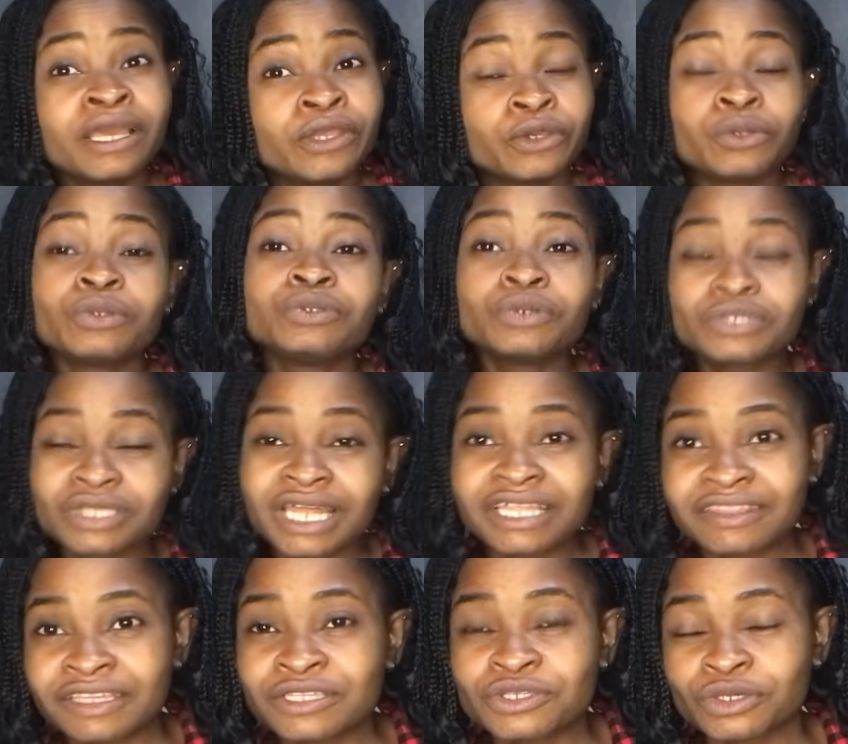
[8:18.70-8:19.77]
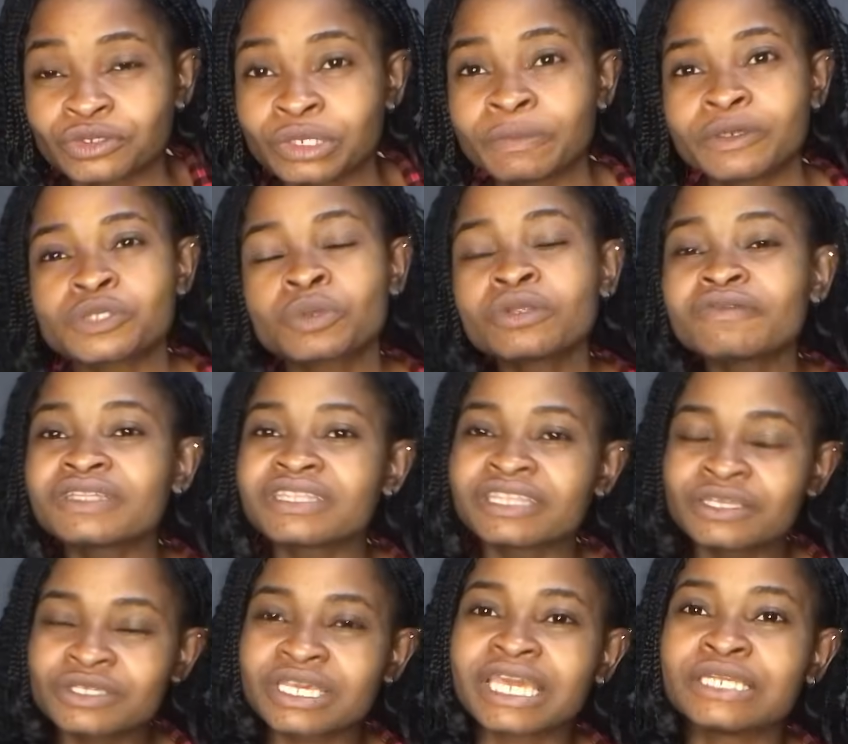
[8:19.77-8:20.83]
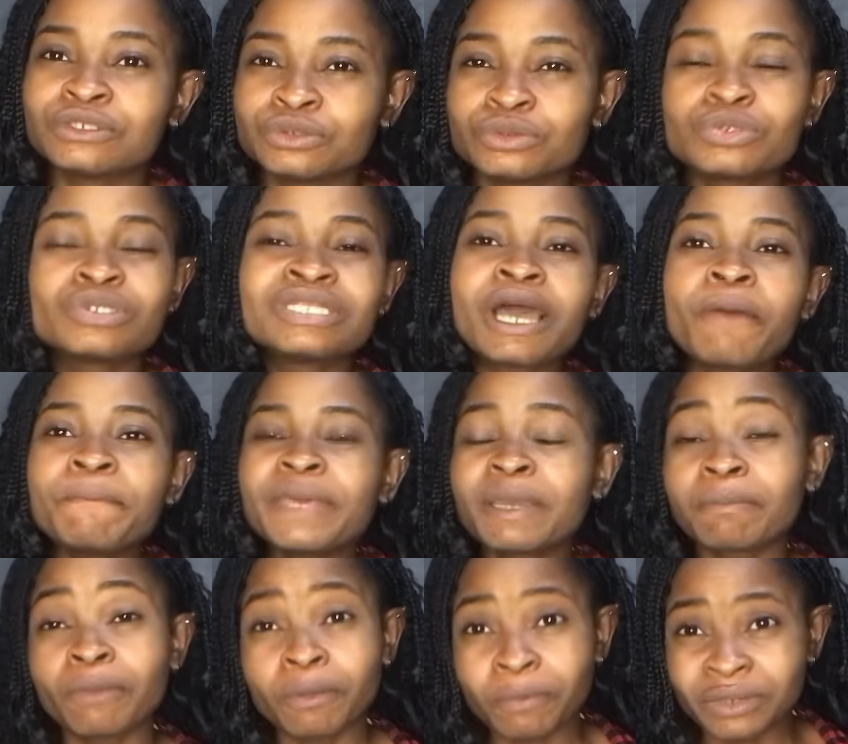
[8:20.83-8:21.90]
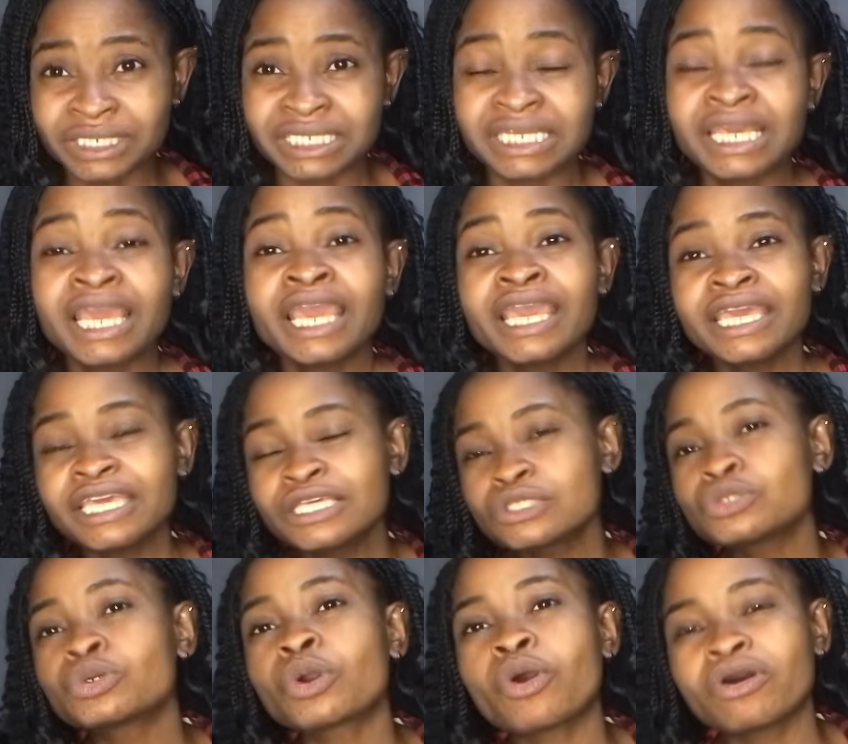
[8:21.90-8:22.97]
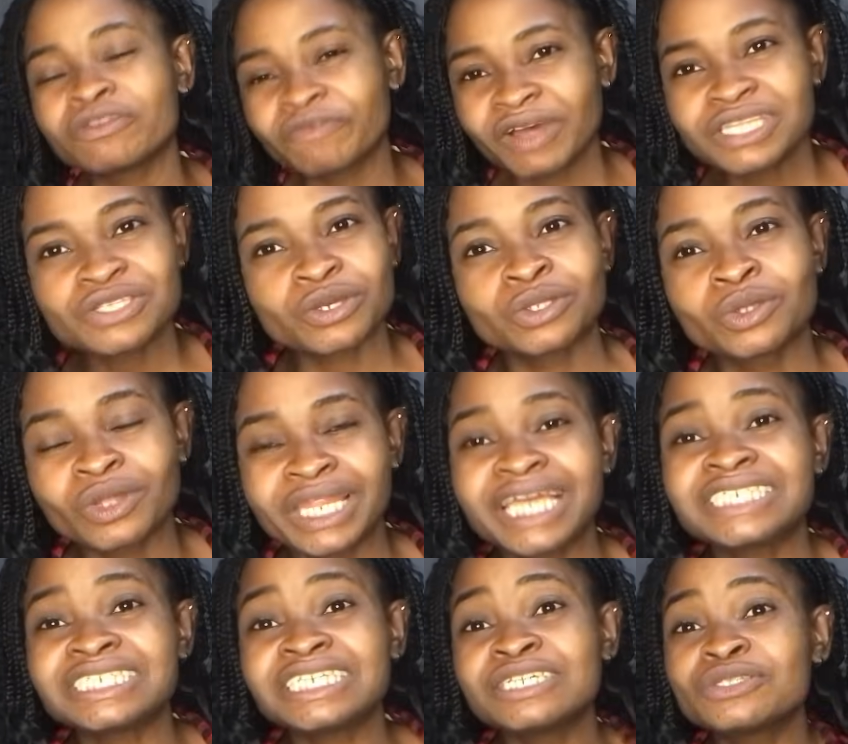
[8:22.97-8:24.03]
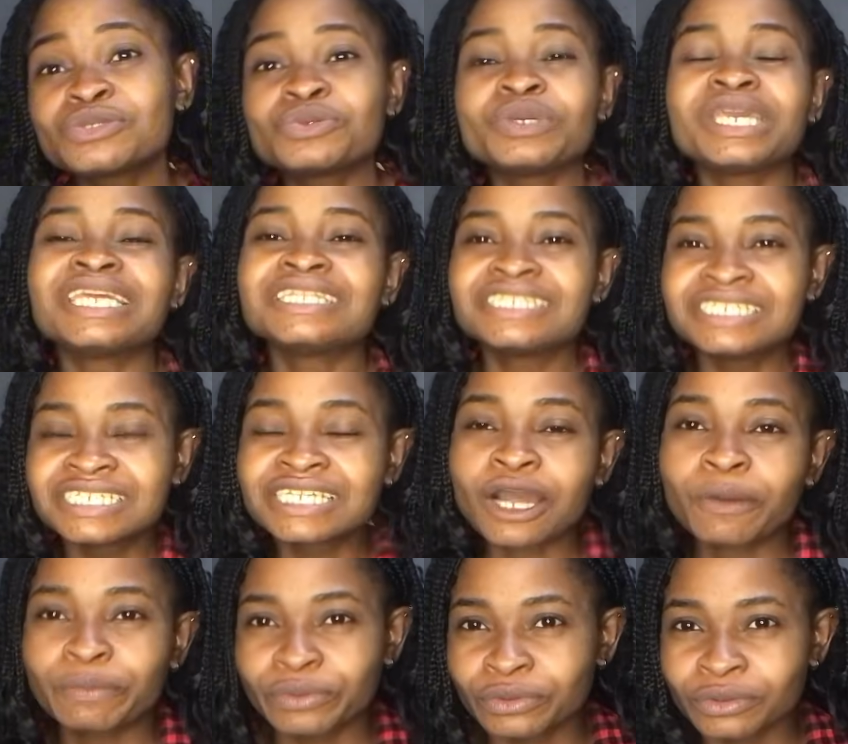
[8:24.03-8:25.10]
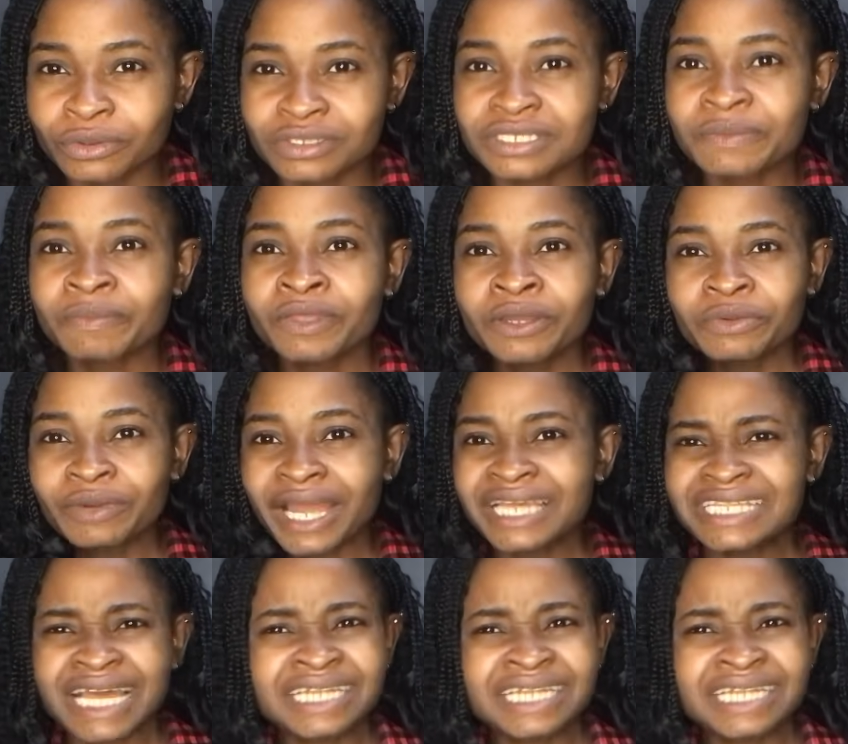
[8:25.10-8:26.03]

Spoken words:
you know, those other things you're doing, but one of the things you can do to now make more money is to convert your knowledge into a digital product, right?